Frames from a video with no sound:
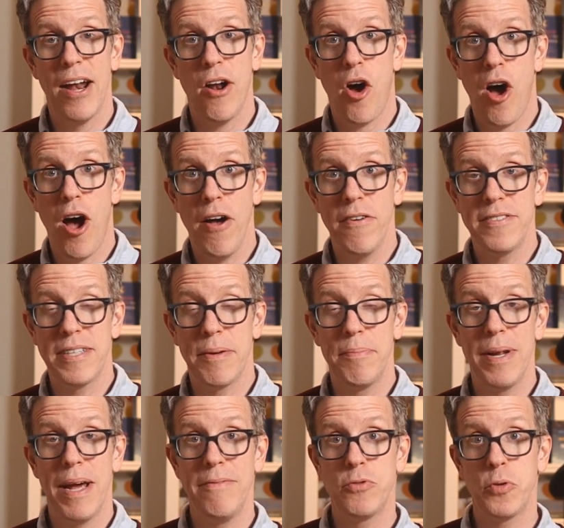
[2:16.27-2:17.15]
And
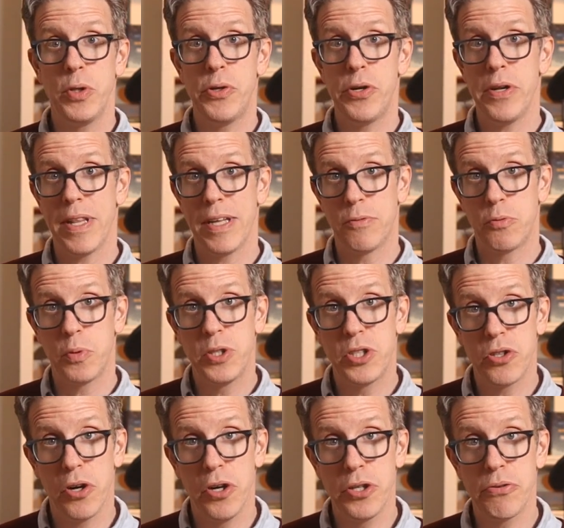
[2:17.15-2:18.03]
sometimes we treat this
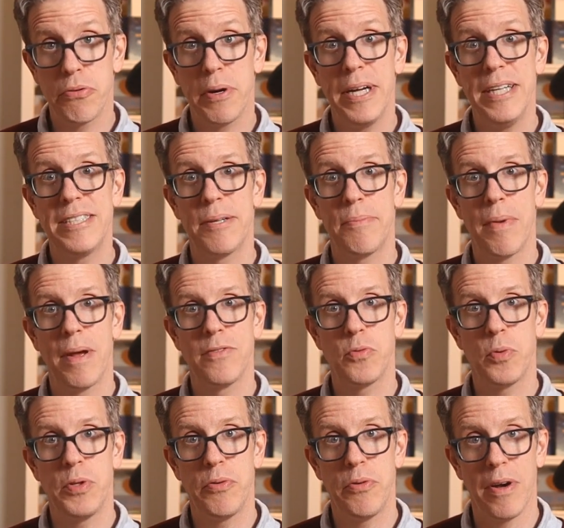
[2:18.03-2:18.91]
with surgery,
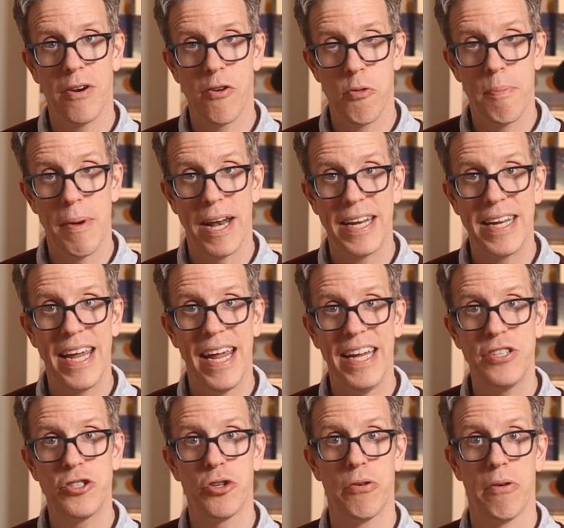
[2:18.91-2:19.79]
sometimes we treat it with
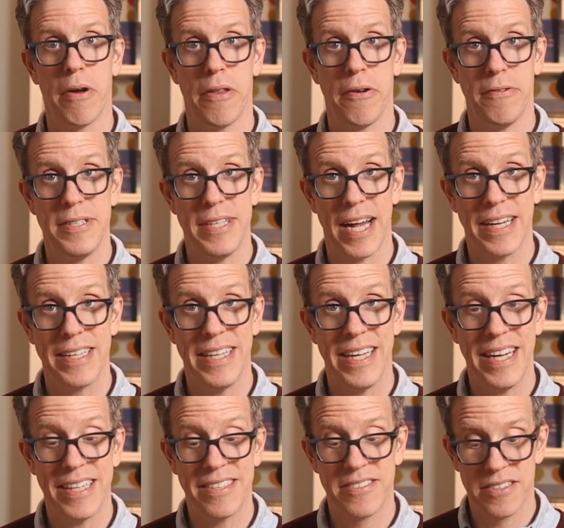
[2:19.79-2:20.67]
medication or other
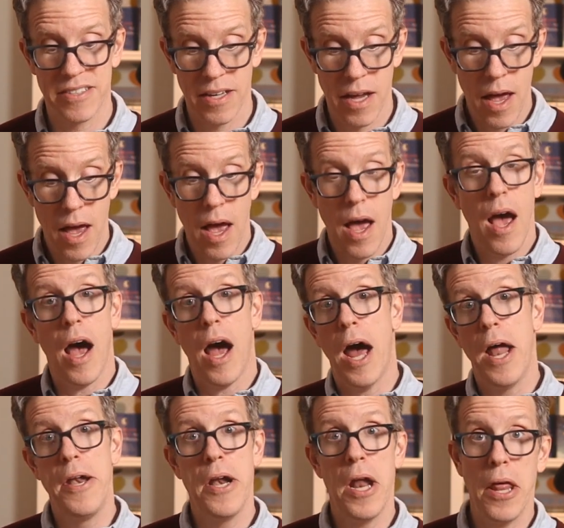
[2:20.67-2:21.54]
techniques.
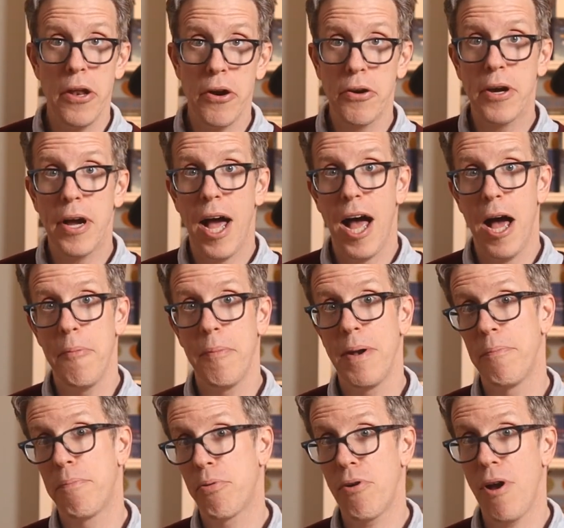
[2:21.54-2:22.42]
Another
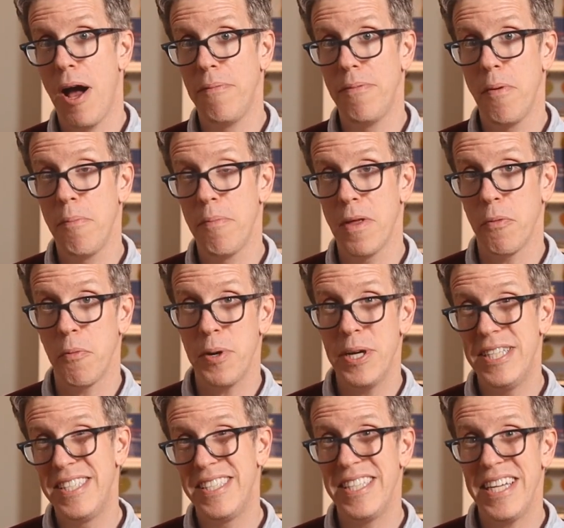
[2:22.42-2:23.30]
common problem
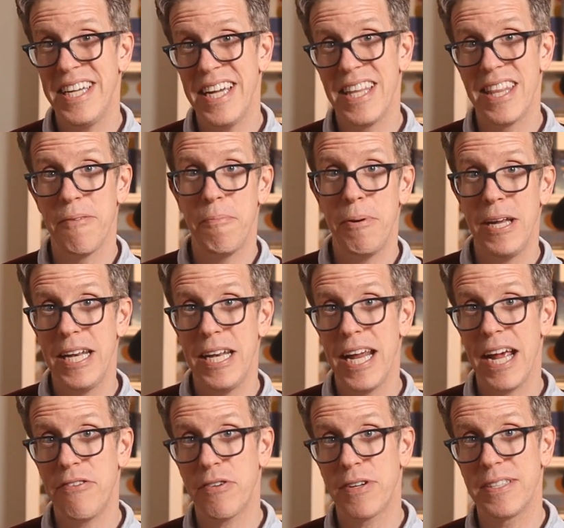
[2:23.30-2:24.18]
that we see in the
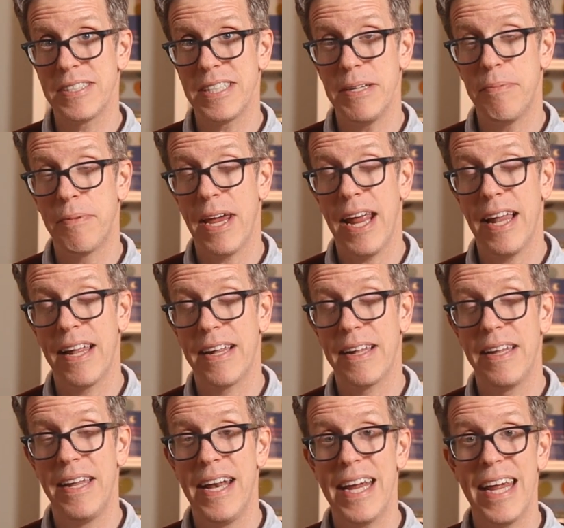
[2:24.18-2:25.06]
pediatric sleep
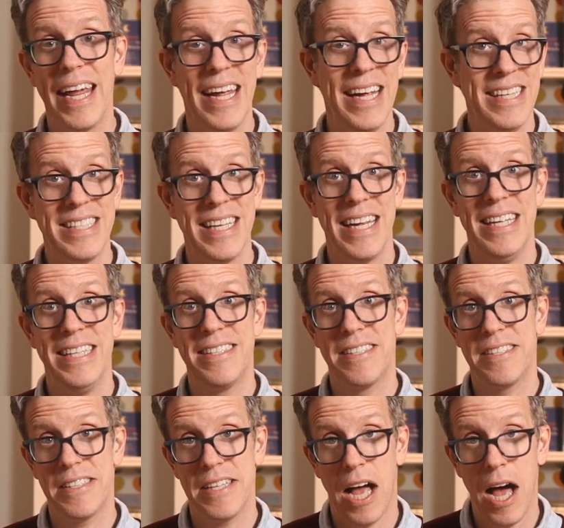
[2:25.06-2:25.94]
clinic is
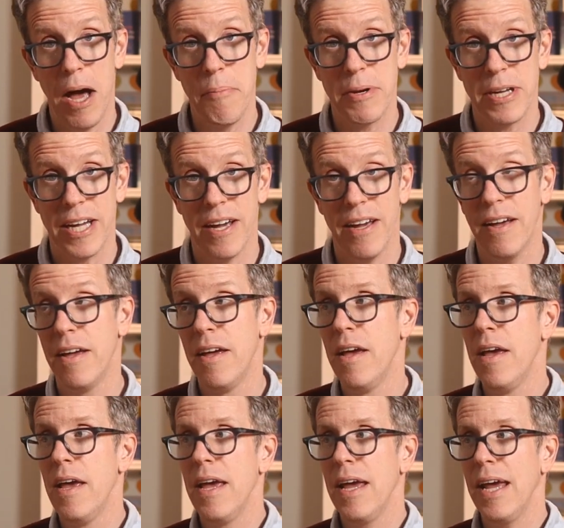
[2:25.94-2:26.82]
insomnia.
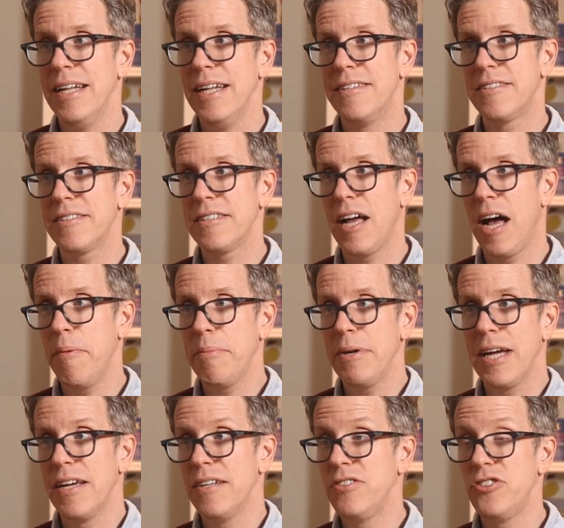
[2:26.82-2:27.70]

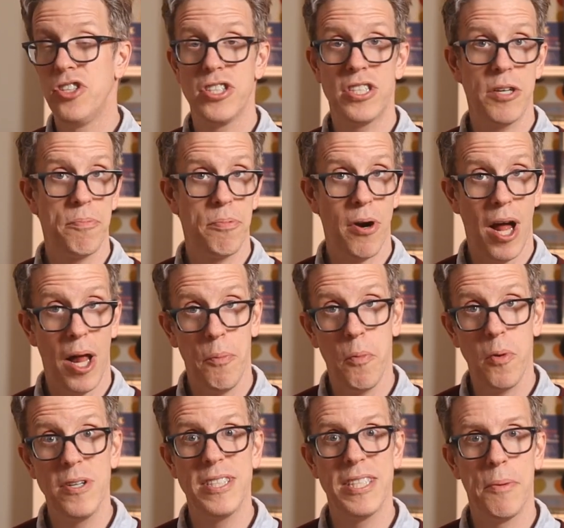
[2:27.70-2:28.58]
Insomnia is just a
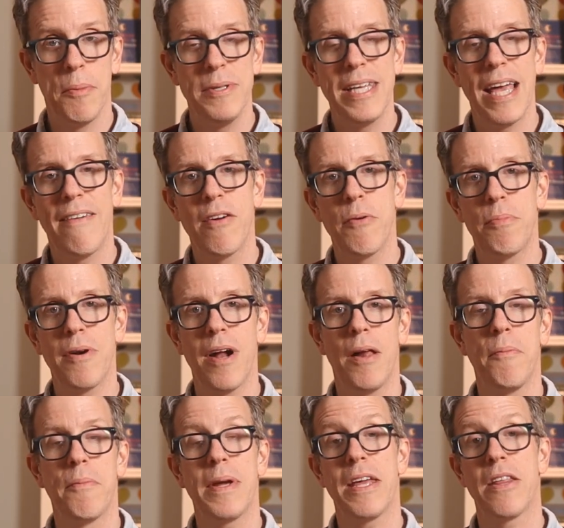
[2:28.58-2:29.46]
problem where someone's having a
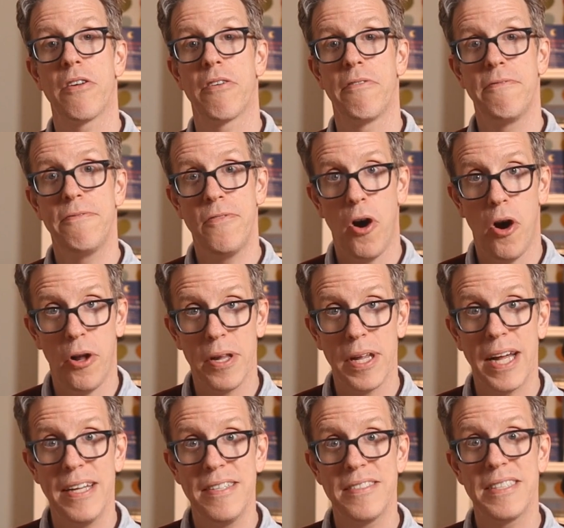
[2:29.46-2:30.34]
problem either
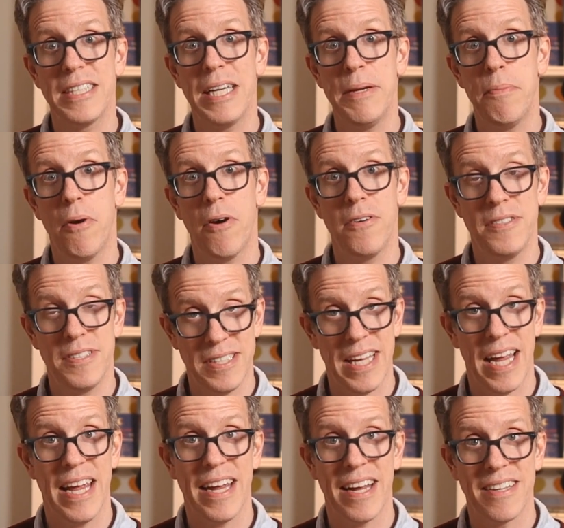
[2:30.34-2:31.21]
falling asleep or
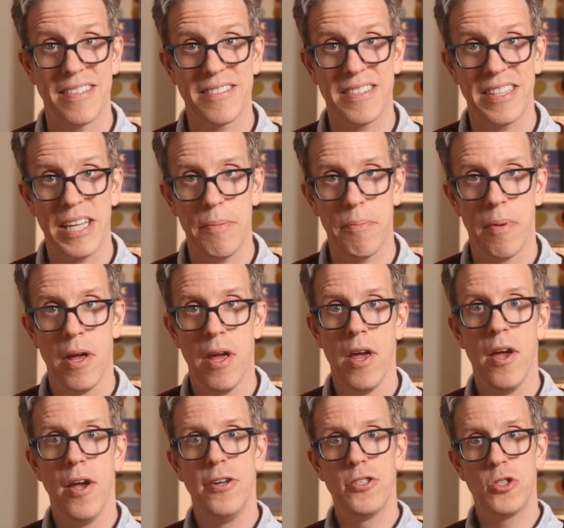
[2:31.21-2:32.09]
staying asleep.
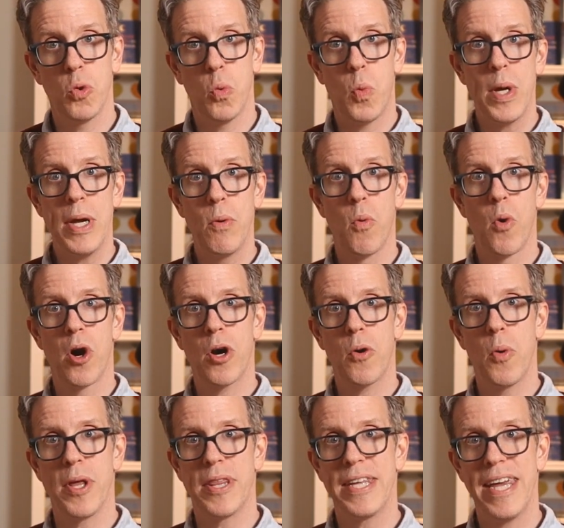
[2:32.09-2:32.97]
So we
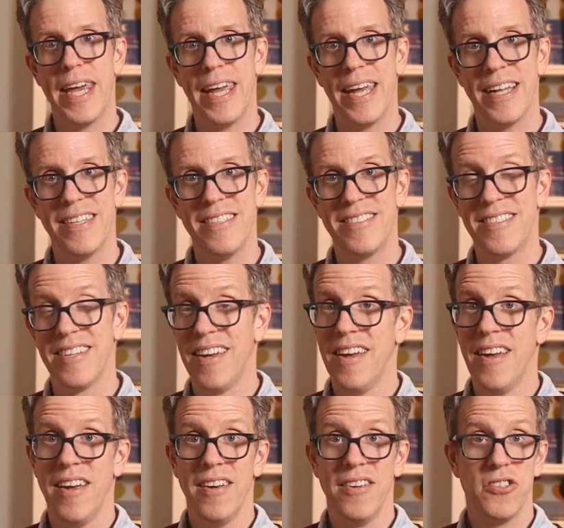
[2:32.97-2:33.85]
work with
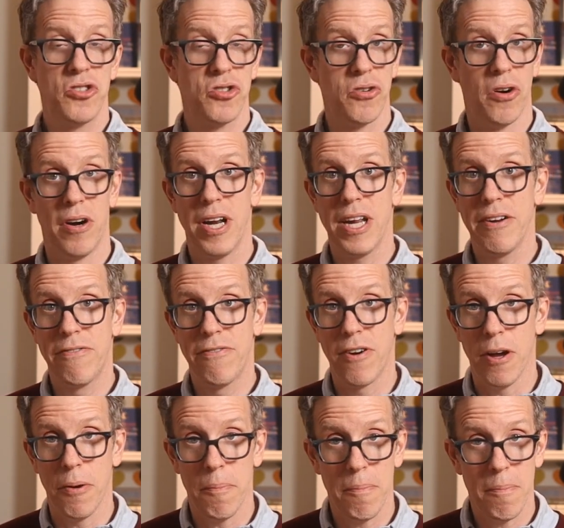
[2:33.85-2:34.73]
kids starting
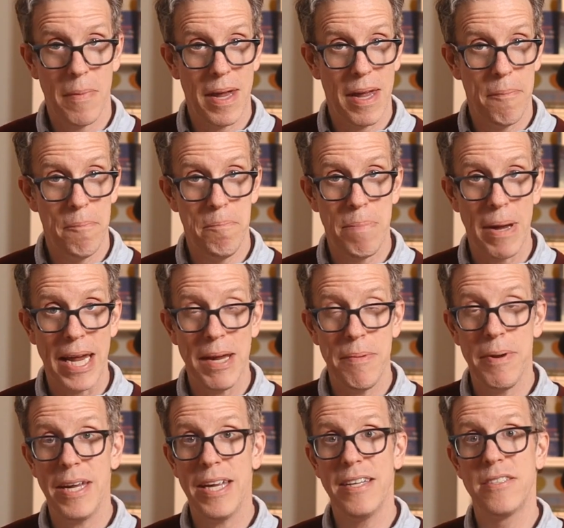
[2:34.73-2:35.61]
from
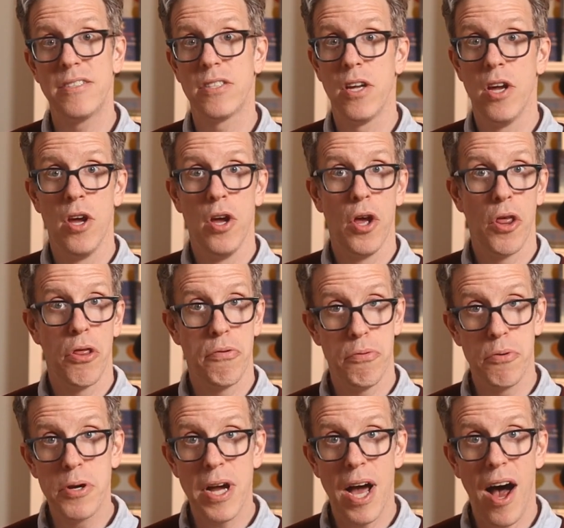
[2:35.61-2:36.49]
babies
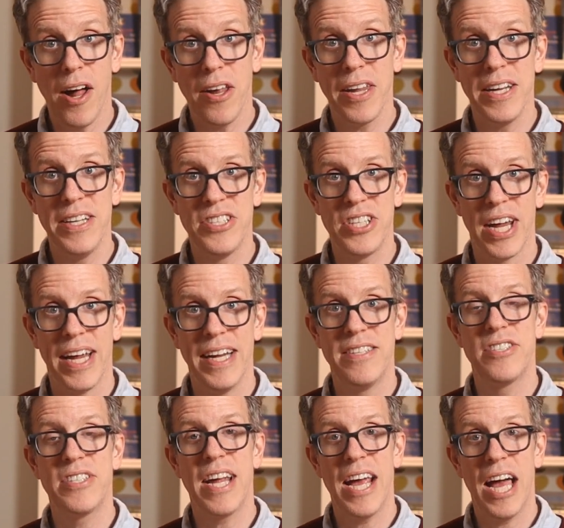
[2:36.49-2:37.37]
through college
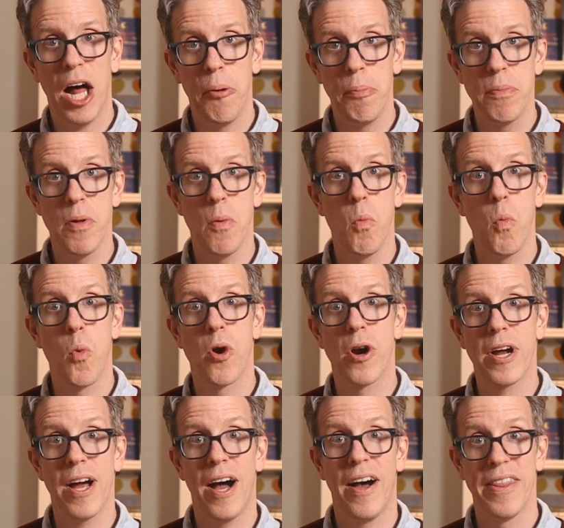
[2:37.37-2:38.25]
age to help them
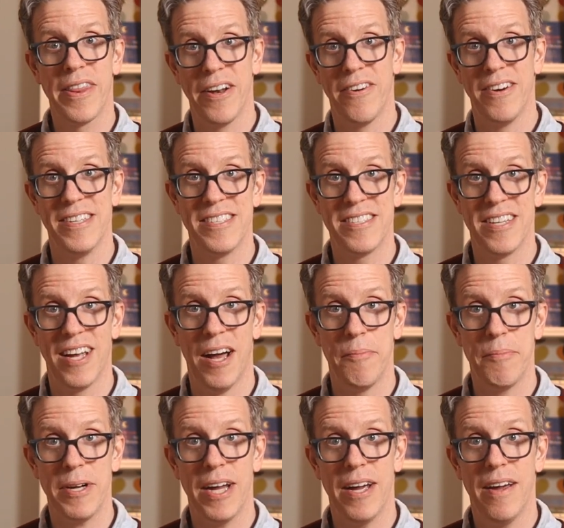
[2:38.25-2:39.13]
work on their
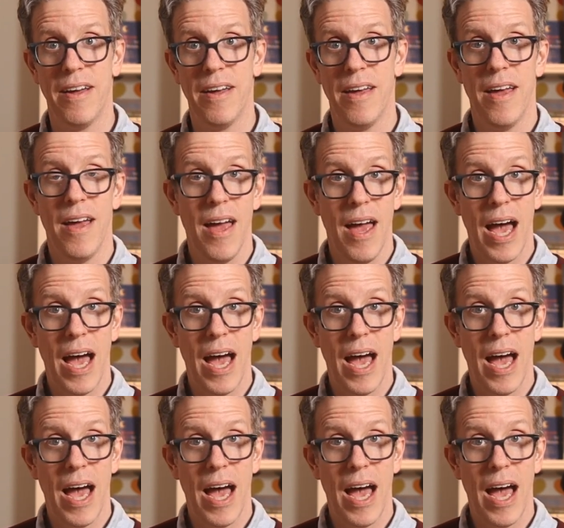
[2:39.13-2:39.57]
insomnia.